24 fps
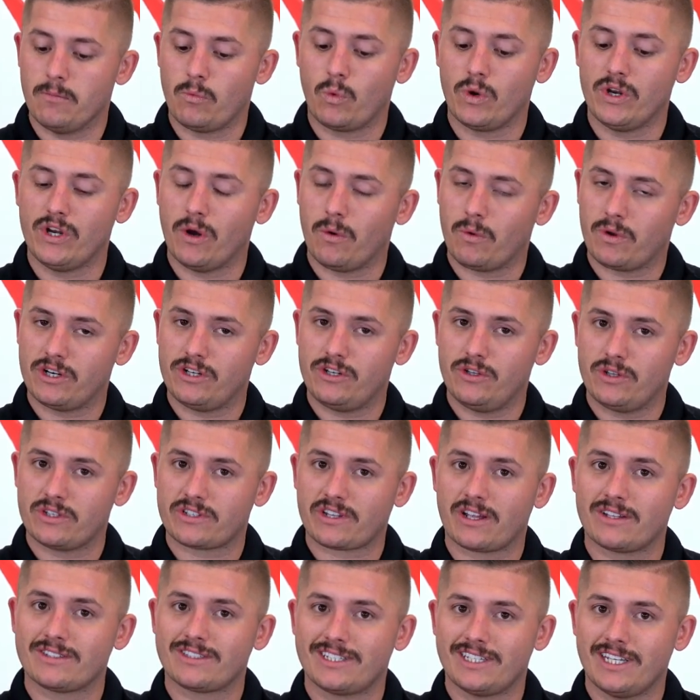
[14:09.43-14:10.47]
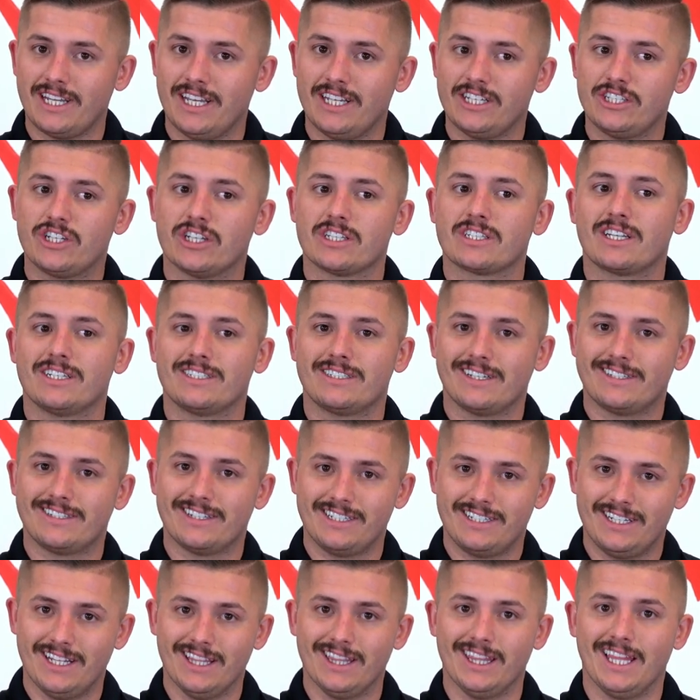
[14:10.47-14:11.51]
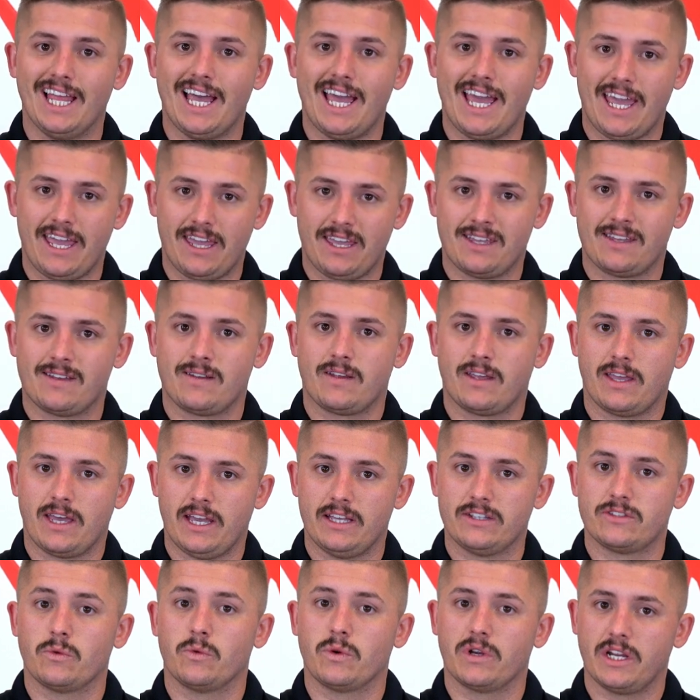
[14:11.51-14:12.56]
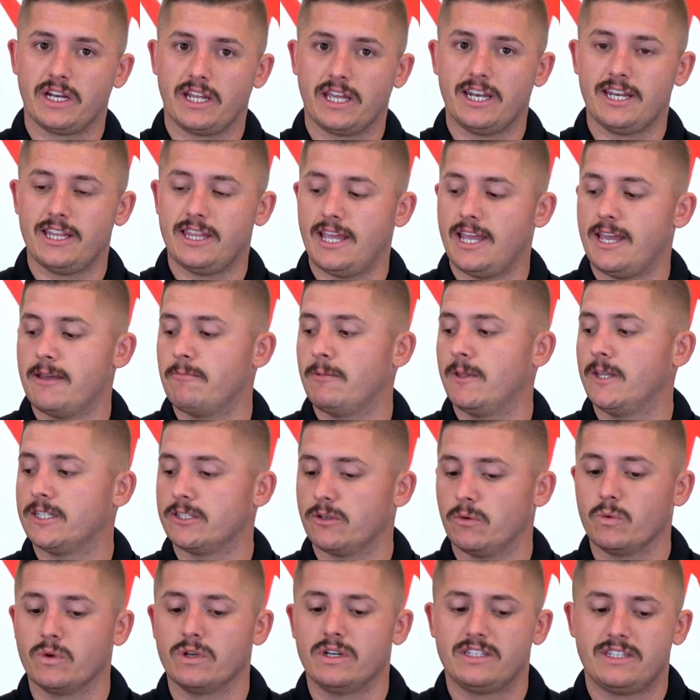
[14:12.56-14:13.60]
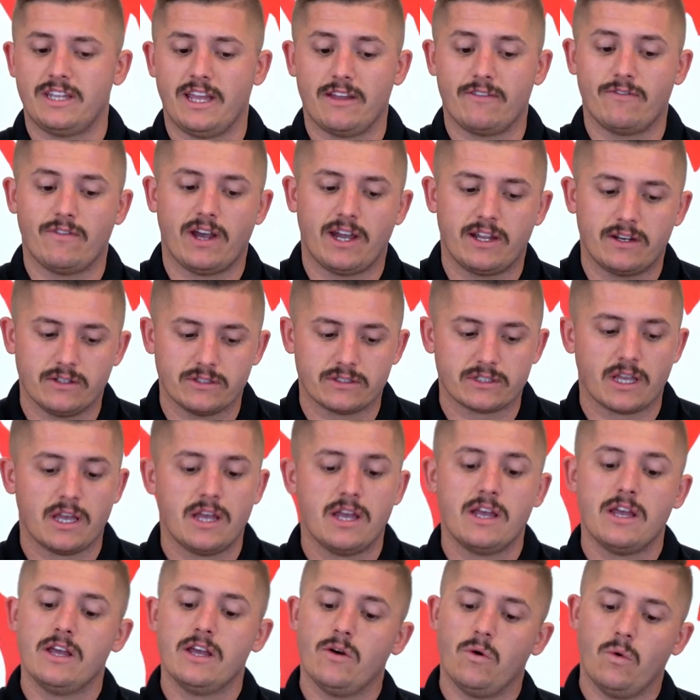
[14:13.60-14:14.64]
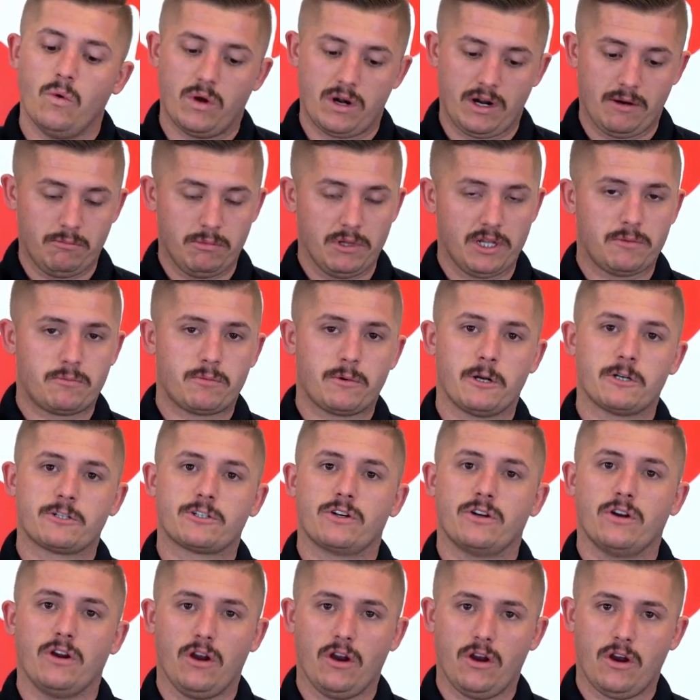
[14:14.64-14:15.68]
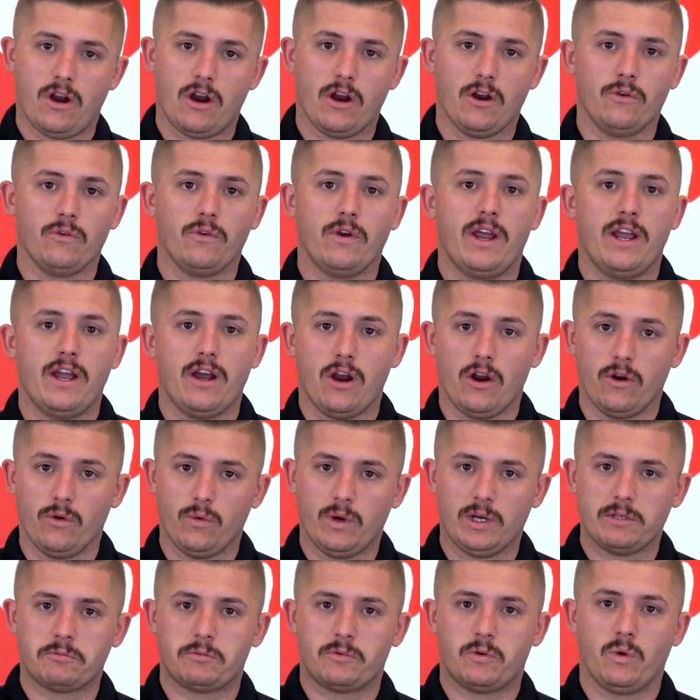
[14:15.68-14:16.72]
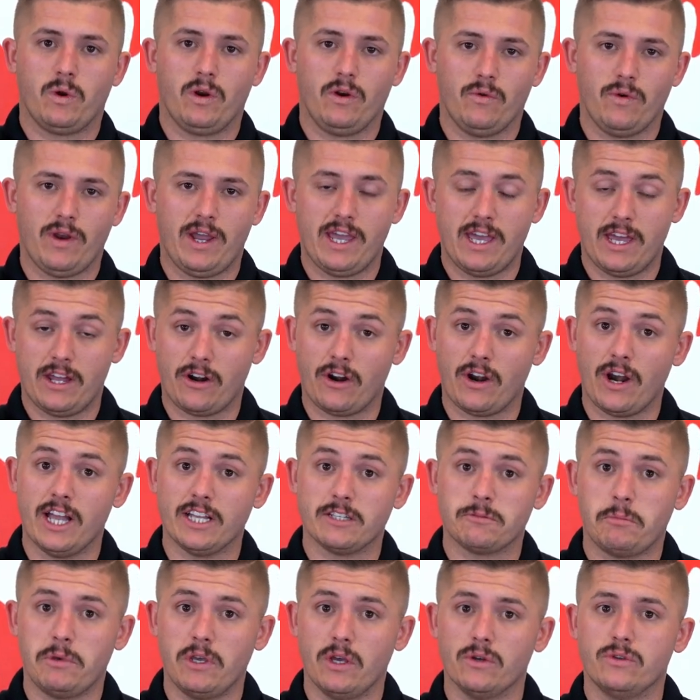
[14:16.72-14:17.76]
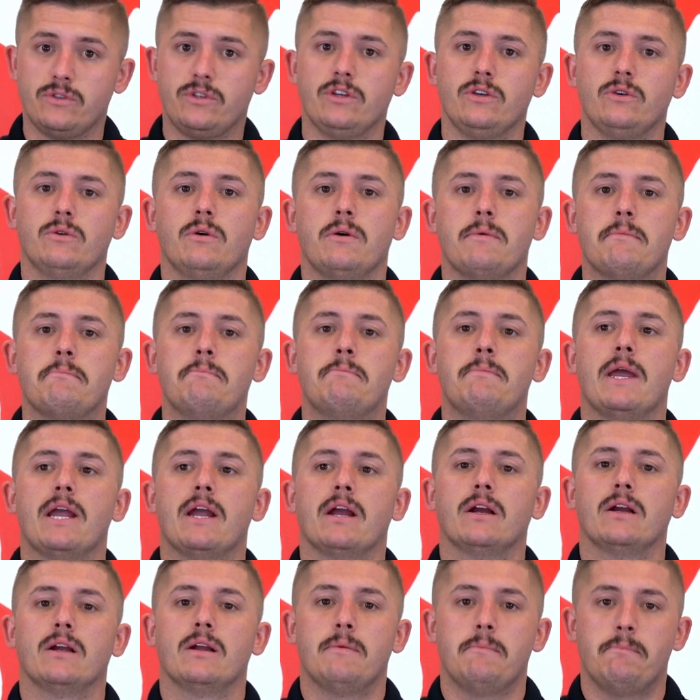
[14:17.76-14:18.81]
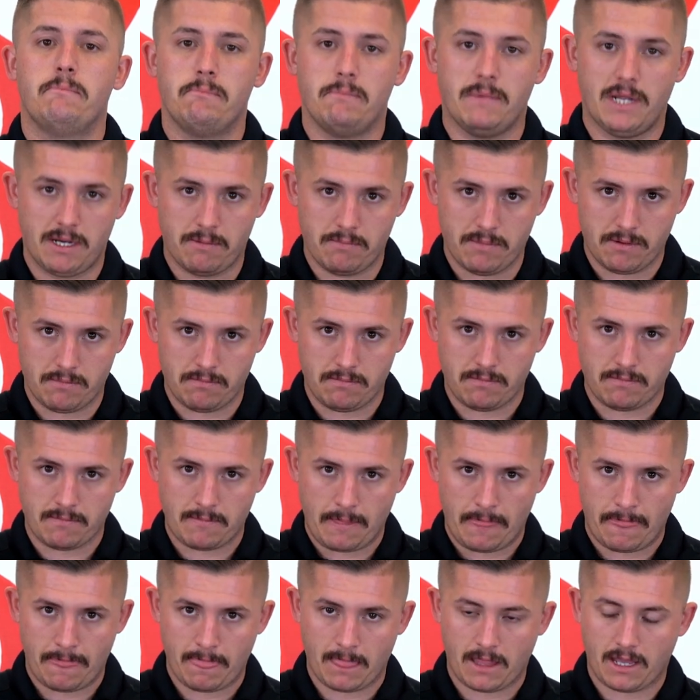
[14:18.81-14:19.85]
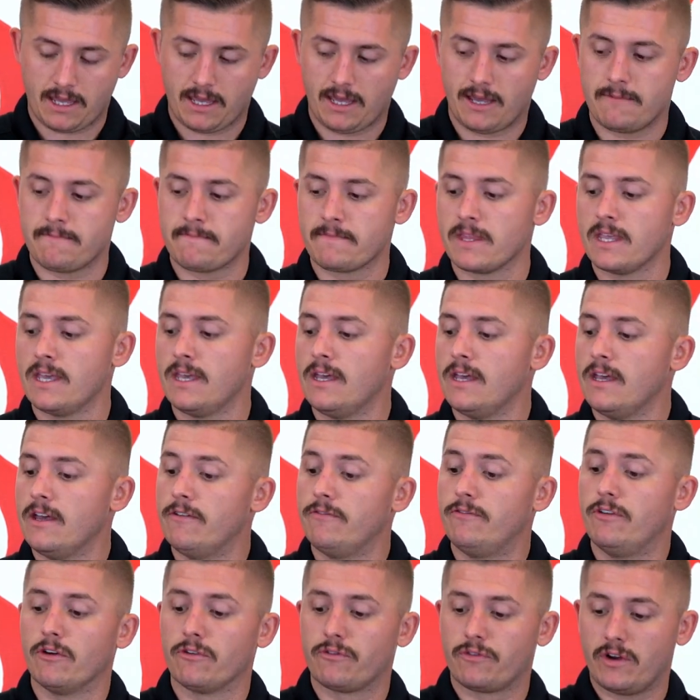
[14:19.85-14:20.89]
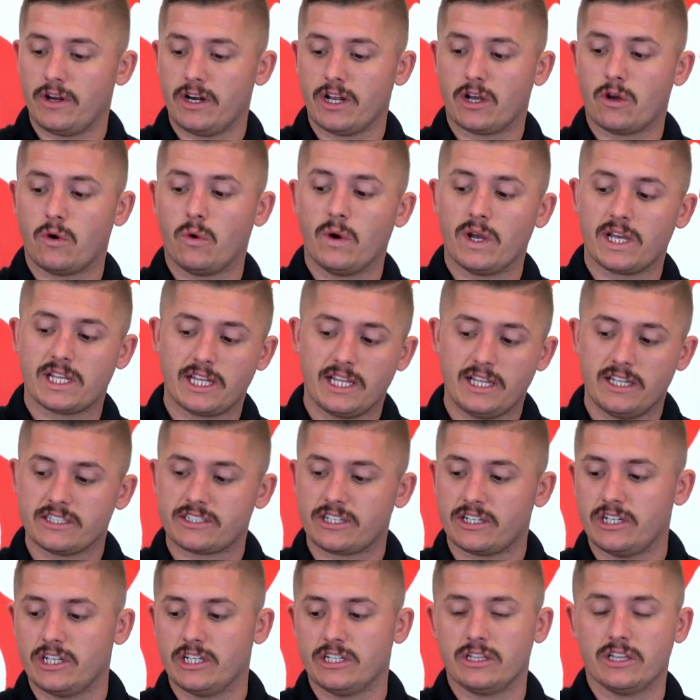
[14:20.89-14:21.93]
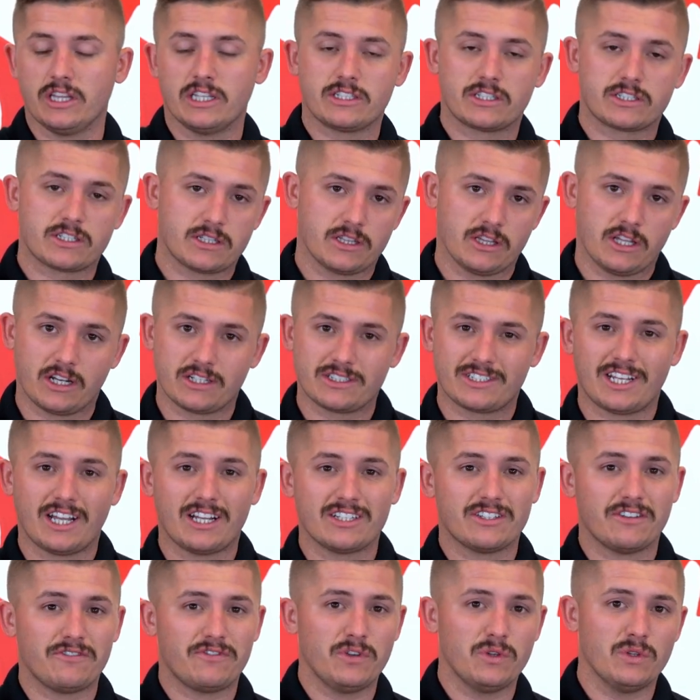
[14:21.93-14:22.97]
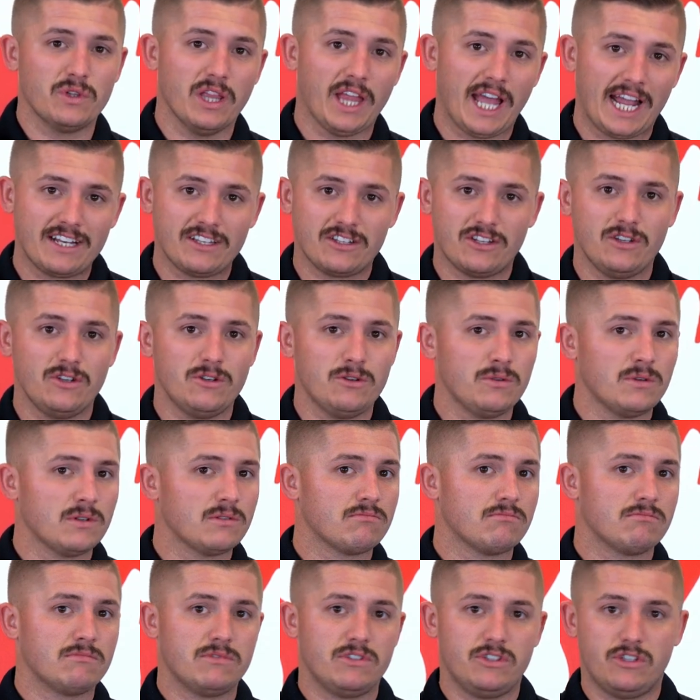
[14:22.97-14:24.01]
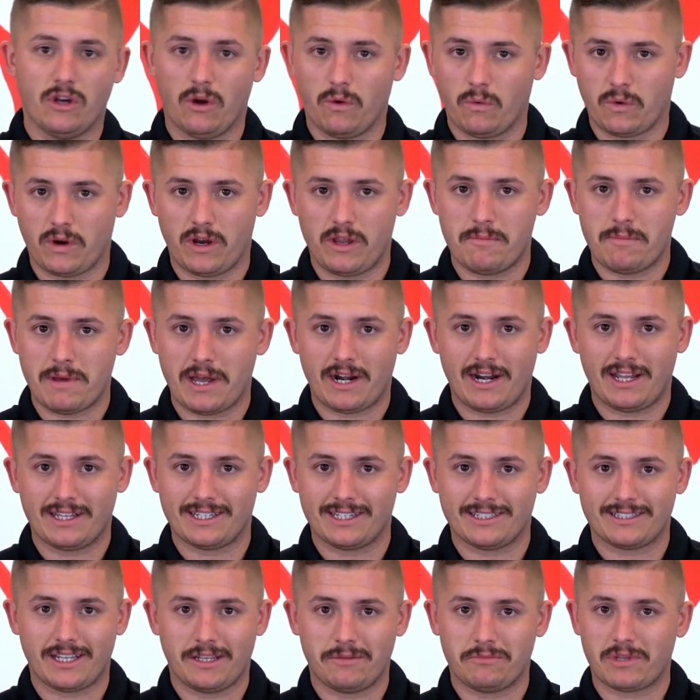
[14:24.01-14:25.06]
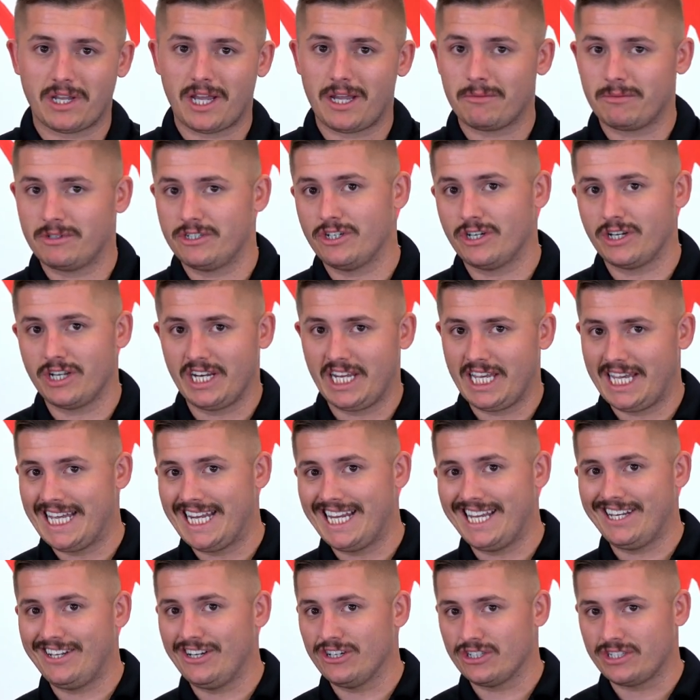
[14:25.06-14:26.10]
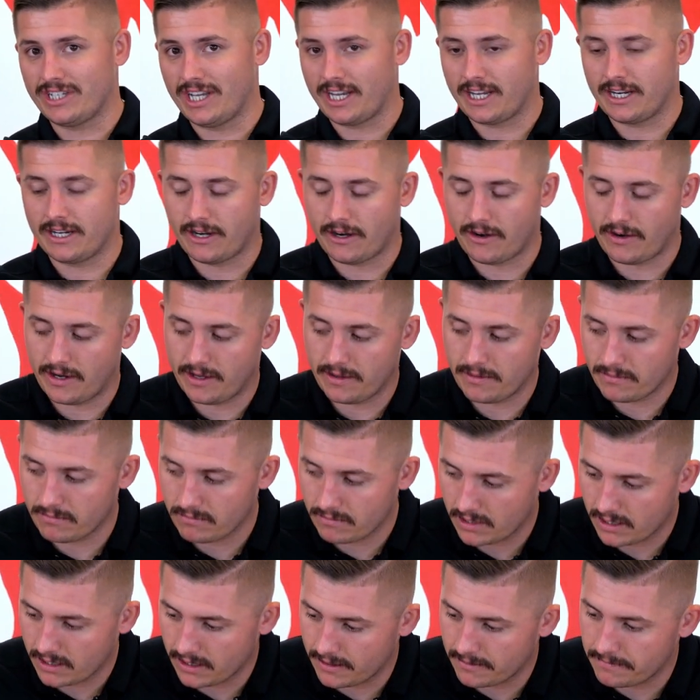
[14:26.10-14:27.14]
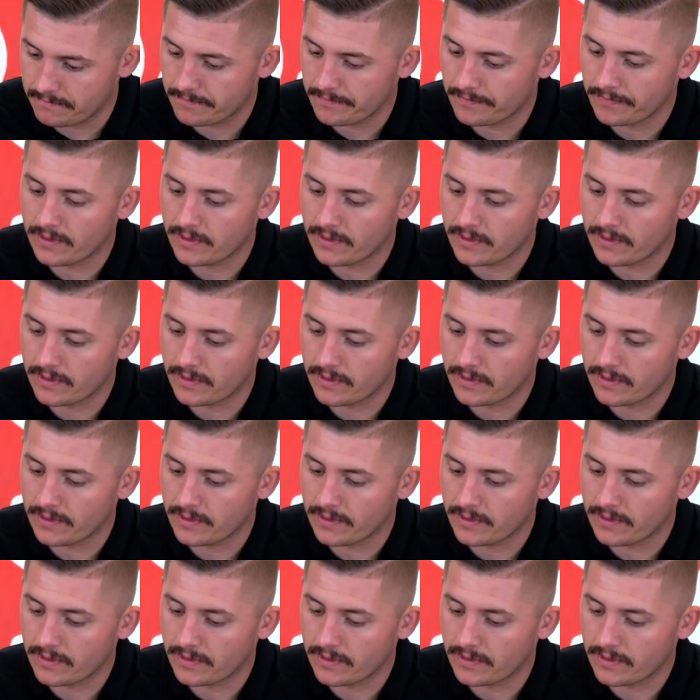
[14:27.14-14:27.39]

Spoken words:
We don't want to do this on scene just because it's a delay, okay? So we're going to get in the ambulance and we're going to take vitals. We want our blood pressure, our heart rate, our respiratory rate, and our SpO2, bare minimum, okay? Feel free to quickly listen to lung sounds if you'd like to. Don't worry about it at the same time because you're going to get it in your secondary, okay?